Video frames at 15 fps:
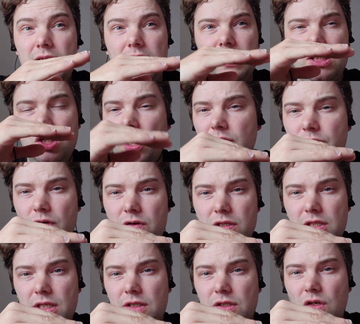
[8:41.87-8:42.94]
It's not
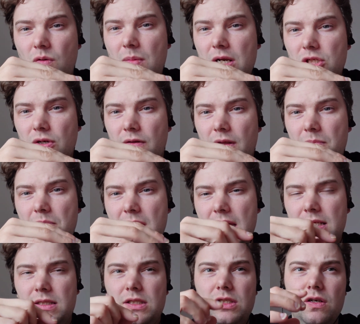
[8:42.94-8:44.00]
focusing so much on the
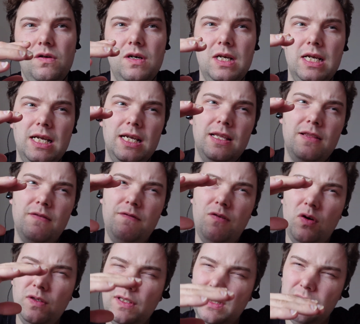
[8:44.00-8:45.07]
mids, so the
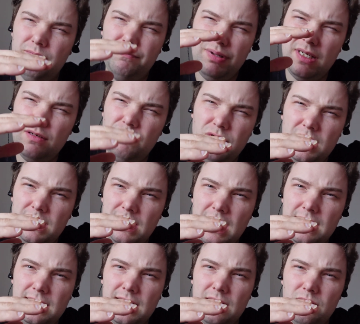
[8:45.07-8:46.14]
voices are a bit
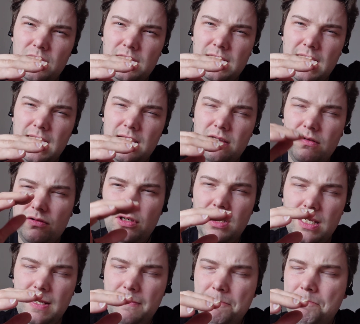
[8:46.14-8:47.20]
recessed, I would say,
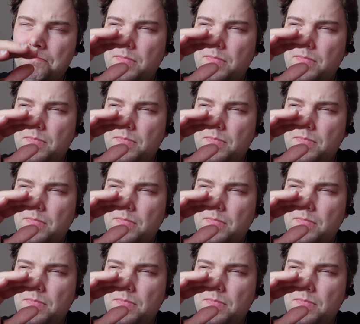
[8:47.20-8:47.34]
usually.